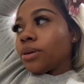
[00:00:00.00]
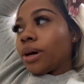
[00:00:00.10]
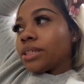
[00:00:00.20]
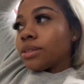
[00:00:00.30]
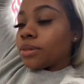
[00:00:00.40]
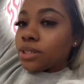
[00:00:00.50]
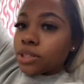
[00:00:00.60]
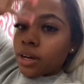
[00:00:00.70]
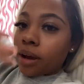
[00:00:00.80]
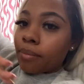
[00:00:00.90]
I just want to
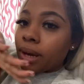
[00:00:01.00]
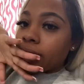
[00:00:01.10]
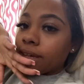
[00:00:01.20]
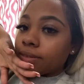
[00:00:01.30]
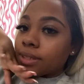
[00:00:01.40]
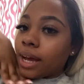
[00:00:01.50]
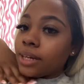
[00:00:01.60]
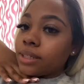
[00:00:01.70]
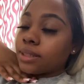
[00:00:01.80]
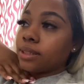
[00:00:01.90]
show y'all my gifts. I
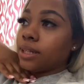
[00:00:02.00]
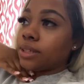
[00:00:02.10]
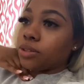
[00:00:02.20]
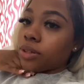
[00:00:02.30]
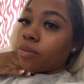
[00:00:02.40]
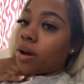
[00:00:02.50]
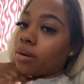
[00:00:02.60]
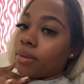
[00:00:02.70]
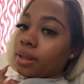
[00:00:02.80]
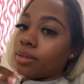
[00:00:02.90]
need to like drink water.
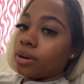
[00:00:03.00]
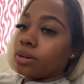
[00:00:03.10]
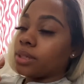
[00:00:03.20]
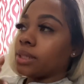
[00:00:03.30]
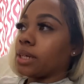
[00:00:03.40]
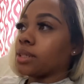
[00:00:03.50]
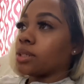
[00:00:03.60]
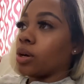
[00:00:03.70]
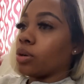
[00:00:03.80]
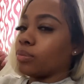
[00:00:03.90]
My throat is like
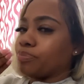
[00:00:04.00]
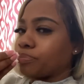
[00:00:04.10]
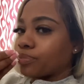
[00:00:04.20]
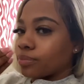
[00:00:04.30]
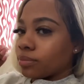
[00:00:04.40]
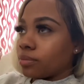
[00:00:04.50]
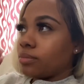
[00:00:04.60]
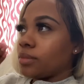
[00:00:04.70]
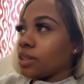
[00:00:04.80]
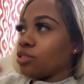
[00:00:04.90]
so
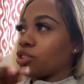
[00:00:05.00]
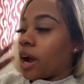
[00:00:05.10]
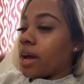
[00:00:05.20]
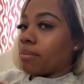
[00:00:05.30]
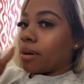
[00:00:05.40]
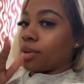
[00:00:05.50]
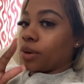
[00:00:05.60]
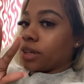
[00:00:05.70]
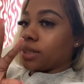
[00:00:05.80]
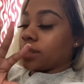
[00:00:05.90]
dry and my
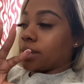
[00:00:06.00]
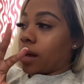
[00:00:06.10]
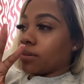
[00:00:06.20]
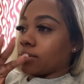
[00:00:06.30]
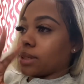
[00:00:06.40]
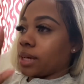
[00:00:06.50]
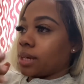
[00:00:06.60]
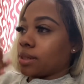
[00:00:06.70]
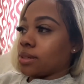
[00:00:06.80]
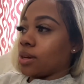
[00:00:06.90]
voice sounds like
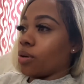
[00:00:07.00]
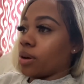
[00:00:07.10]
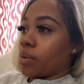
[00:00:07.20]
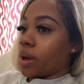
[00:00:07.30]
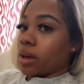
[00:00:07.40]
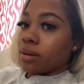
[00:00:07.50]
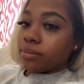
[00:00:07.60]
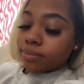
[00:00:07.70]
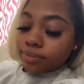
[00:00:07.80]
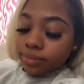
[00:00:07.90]
it's going away.